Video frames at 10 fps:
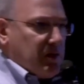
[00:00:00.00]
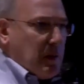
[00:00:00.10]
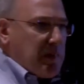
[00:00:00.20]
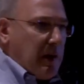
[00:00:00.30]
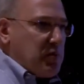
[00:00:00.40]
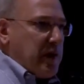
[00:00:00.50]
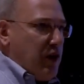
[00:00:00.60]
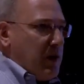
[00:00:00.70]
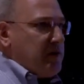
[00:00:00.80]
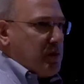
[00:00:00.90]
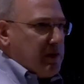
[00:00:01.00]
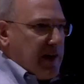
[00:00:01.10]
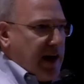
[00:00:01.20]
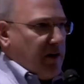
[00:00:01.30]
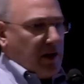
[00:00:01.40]
Sometimes we go into a
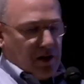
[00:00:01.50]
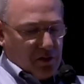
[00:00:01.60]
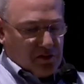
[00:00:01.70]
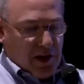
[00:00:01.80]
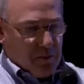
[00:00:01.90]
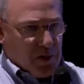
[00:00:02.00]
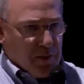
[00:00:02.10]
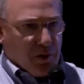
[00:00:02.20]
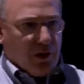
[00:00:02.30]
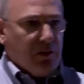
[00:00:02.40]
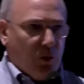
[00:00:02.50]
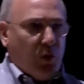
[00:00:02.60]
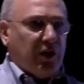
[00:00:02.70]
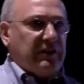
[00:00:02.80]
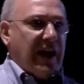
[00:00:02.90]
town and those same people
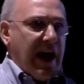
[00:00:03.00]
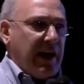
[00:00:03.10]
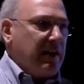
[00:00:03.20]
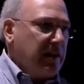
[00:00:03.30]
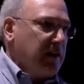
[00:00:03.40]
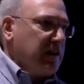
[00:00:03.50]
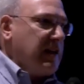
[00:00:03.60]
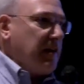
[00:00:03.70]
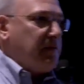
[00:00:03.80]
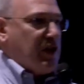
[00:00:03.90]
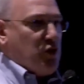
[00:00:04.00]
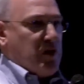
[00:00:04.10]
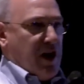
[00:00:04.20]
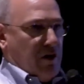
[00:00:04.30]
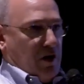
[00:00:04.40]
will not give you
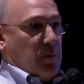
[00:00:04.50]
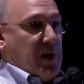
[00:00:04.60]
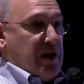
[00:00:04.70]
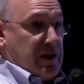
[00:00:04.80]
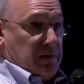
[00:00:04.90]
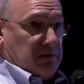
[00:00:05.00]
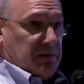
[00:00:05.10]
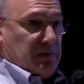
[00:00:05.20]
their opinion.